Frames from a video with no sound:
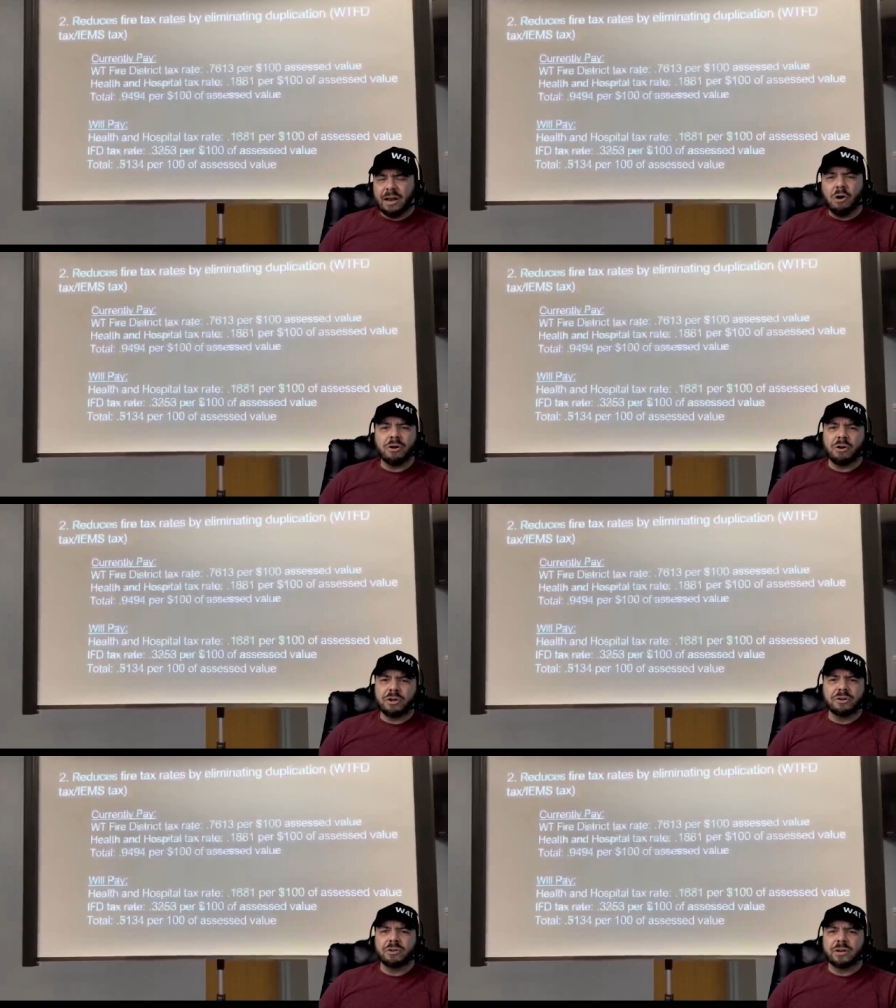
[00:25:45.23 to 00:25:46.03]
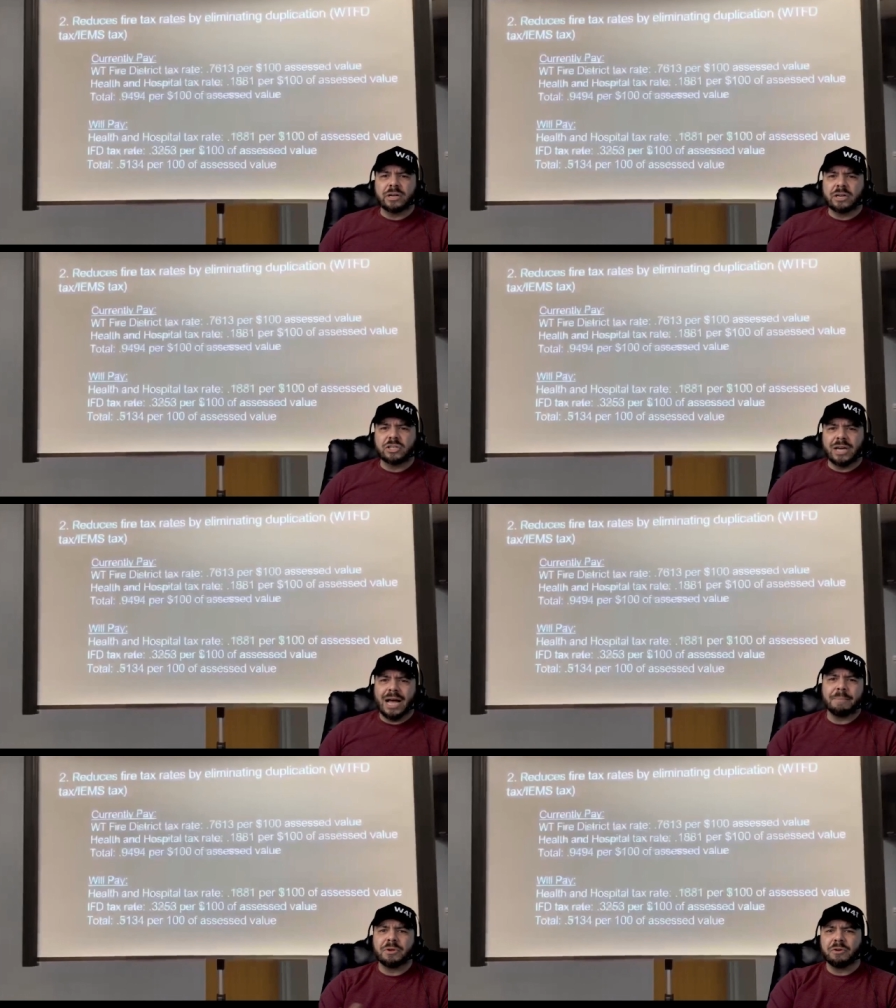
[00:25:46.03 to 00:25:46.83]
"Oh no, you're doing a good
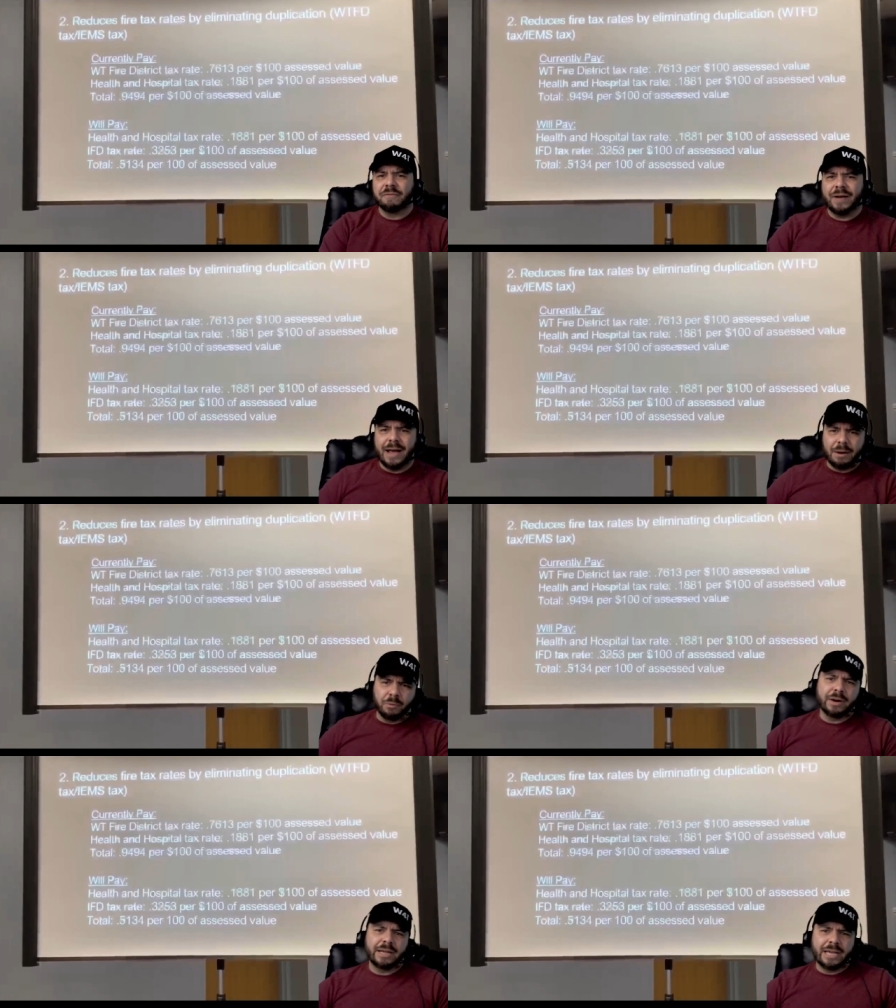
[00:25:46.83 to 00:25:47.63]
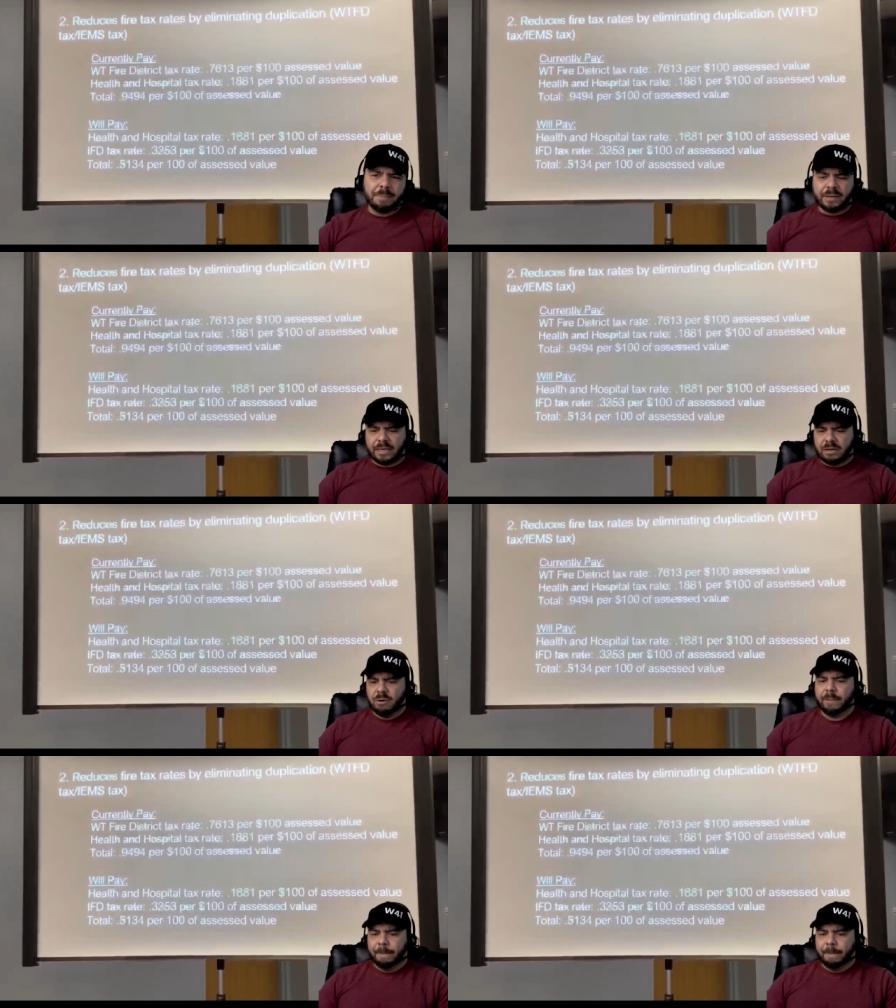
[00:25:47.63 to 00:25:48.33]
job. You're fine. We're going to keep this going."